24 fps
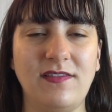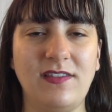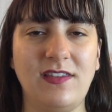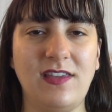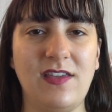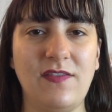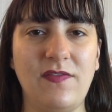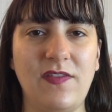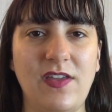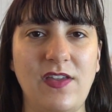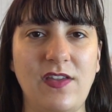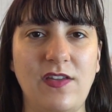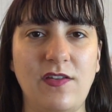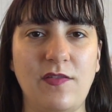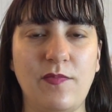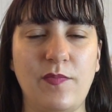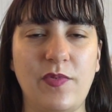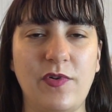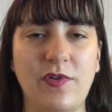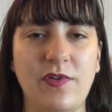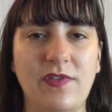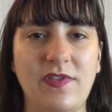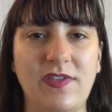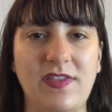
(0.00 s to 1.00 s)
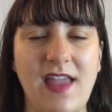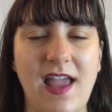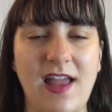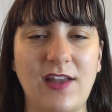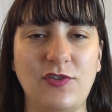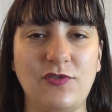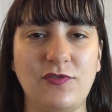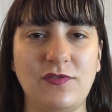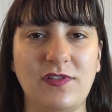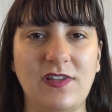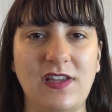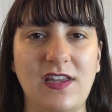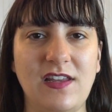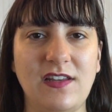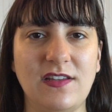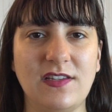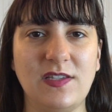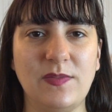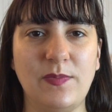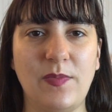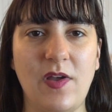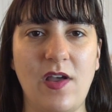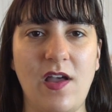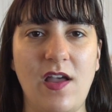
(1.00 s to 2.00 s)
giving birth naturally in a
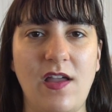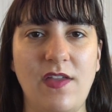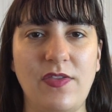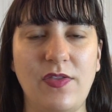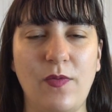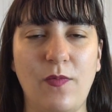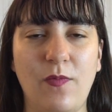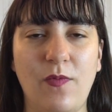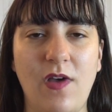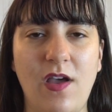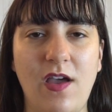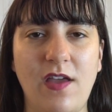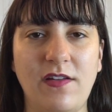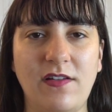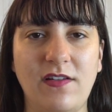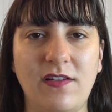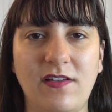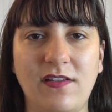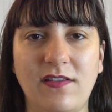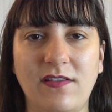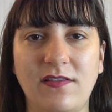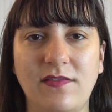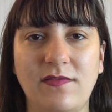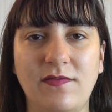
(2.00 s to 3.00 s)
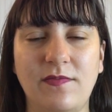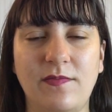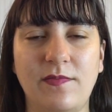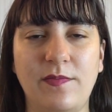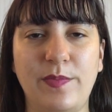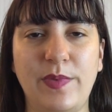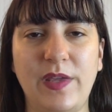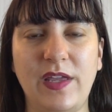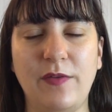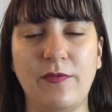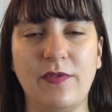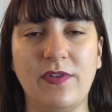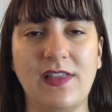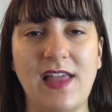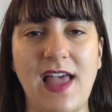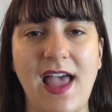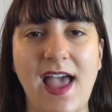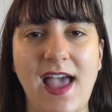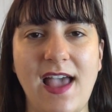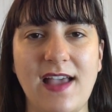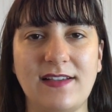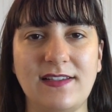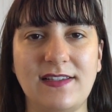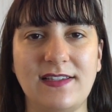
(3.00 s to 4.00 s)
spa in the water, being
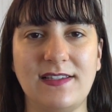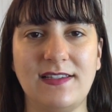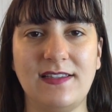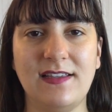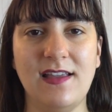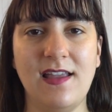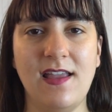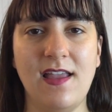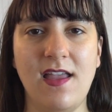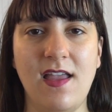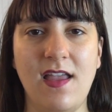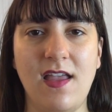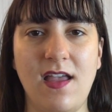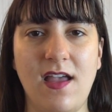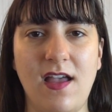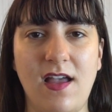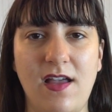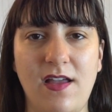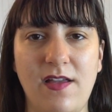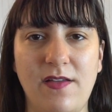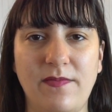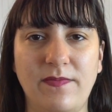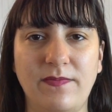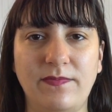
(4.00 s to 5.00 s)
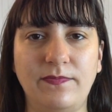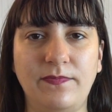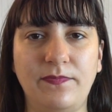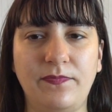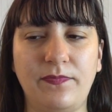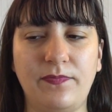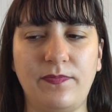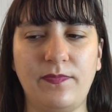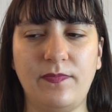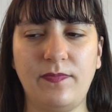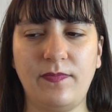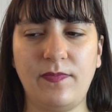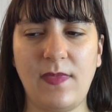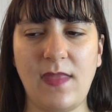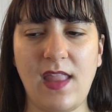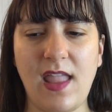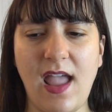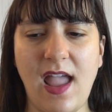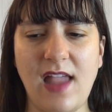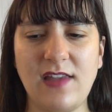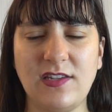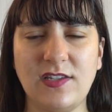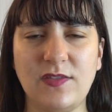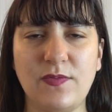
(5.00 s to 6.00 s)
relaxed.
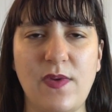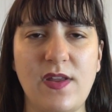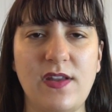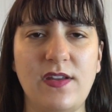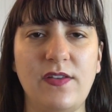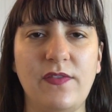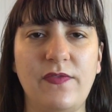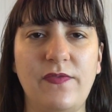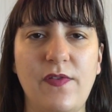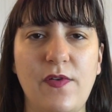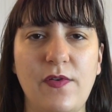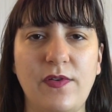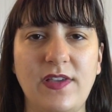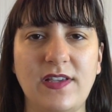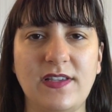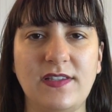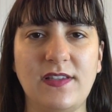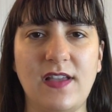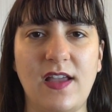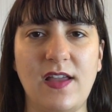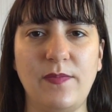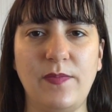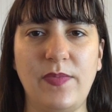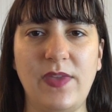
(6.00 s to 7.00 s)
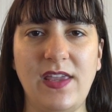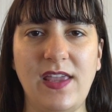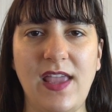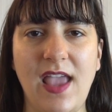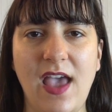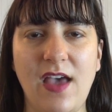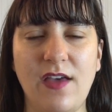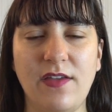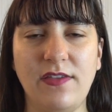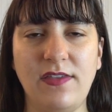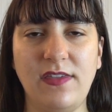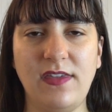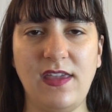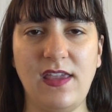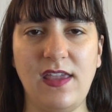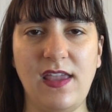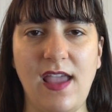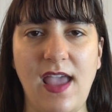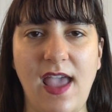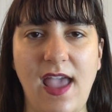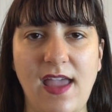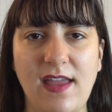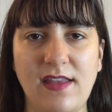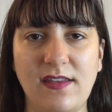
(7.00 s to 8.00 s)
I just wanted to focus on being
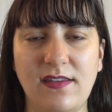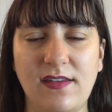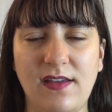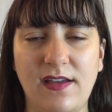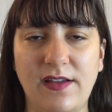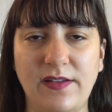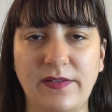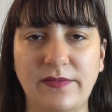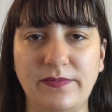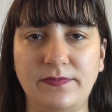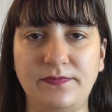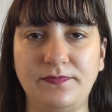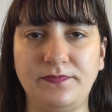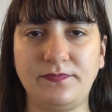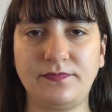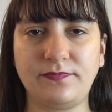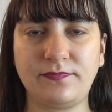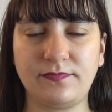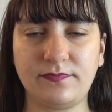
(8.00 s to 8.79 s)
healthy and